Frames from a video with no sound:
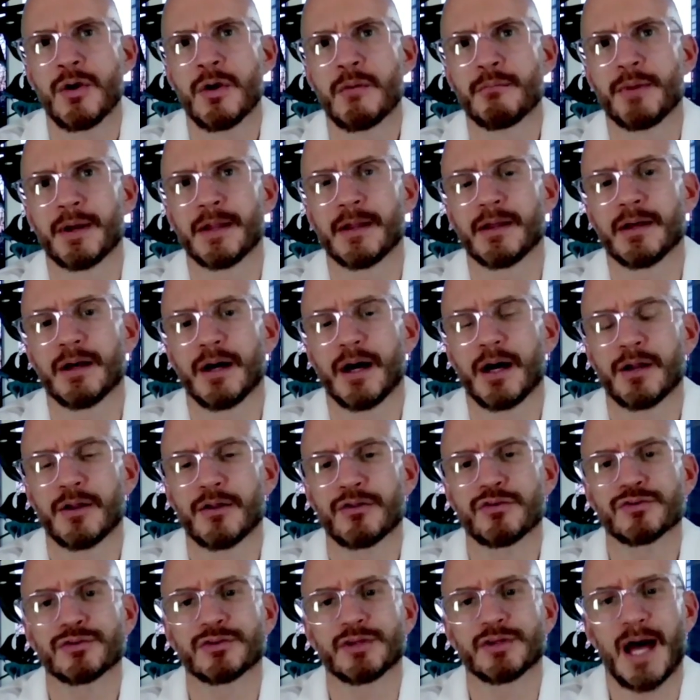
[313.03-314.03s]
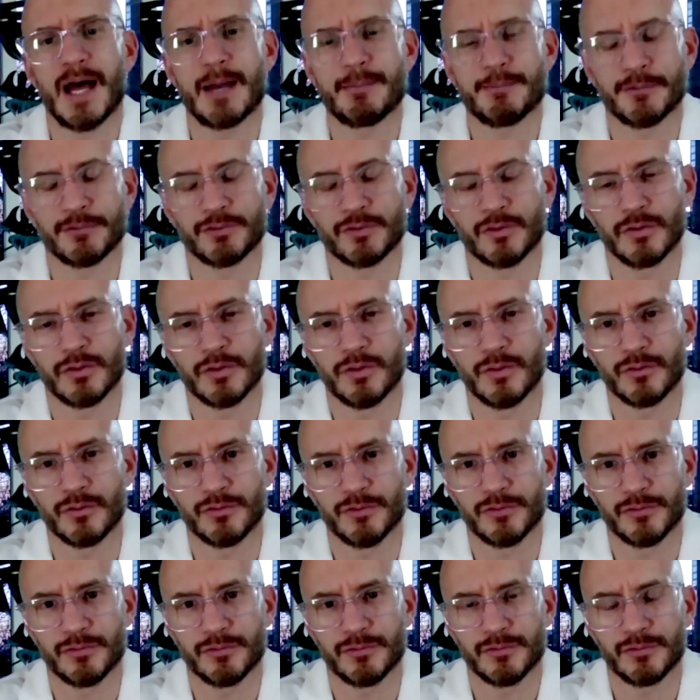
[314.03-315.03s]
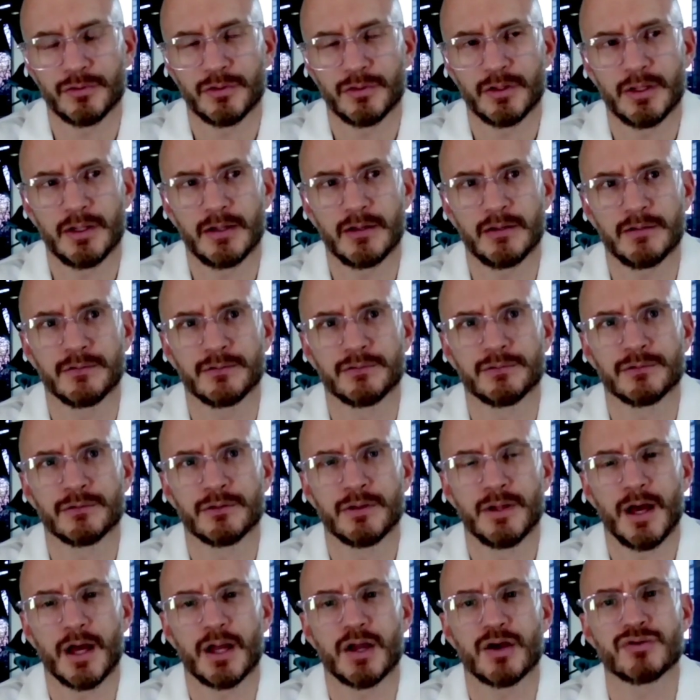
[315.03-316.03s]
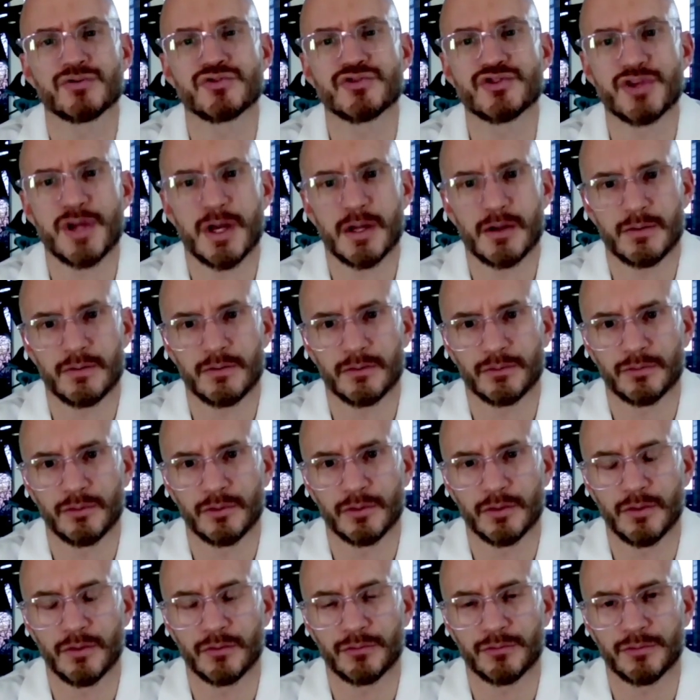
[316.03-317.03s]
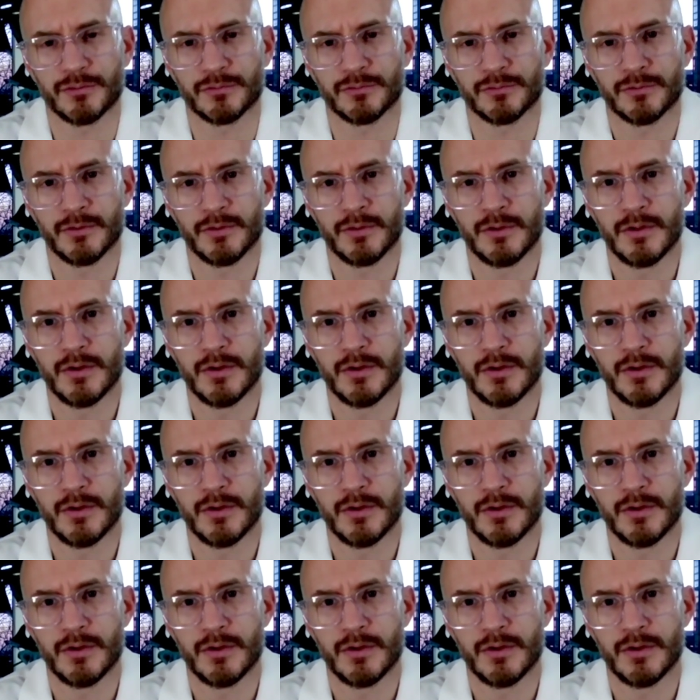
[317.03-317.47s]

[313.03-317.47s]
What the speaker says: But another type of scoliosis is a congenital scoliosis.